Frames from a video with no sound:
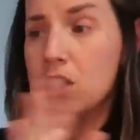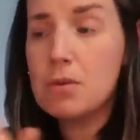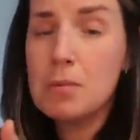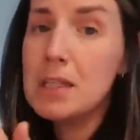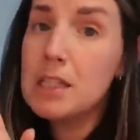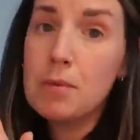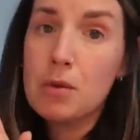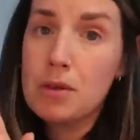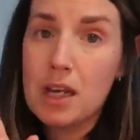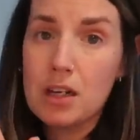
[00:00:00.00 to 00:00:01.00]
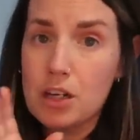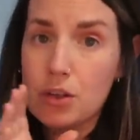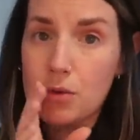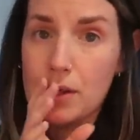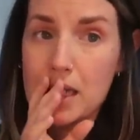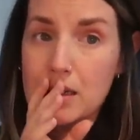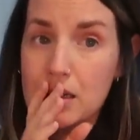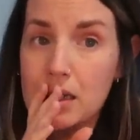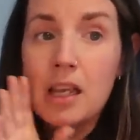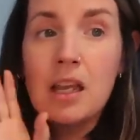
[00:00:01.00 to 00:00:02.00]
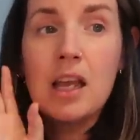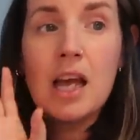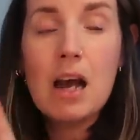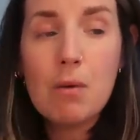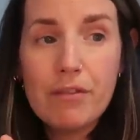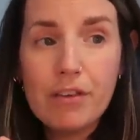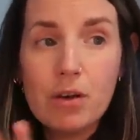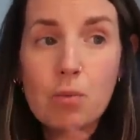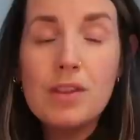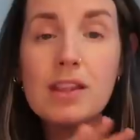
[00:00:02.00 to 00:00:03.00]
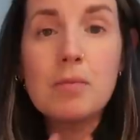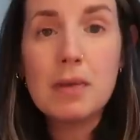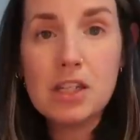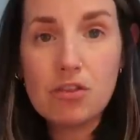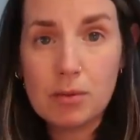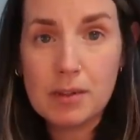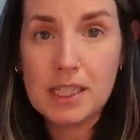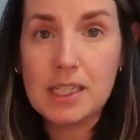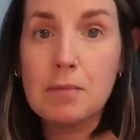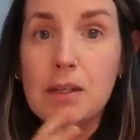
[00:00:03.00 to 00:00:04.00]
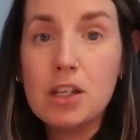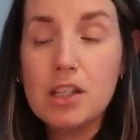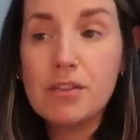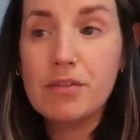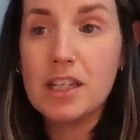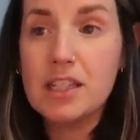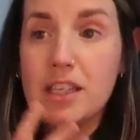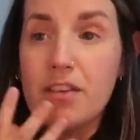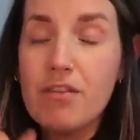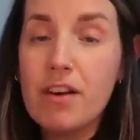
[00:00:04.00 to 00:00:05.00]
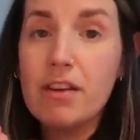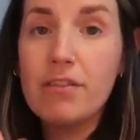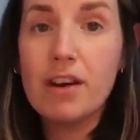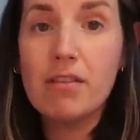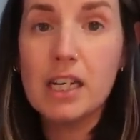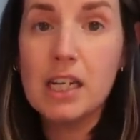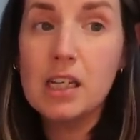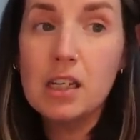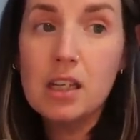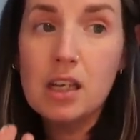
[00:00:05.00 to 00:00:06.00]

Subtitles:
So we missed the boat with that, and I knew that we had done. However, within the mainstream setting, because of this, they're very, very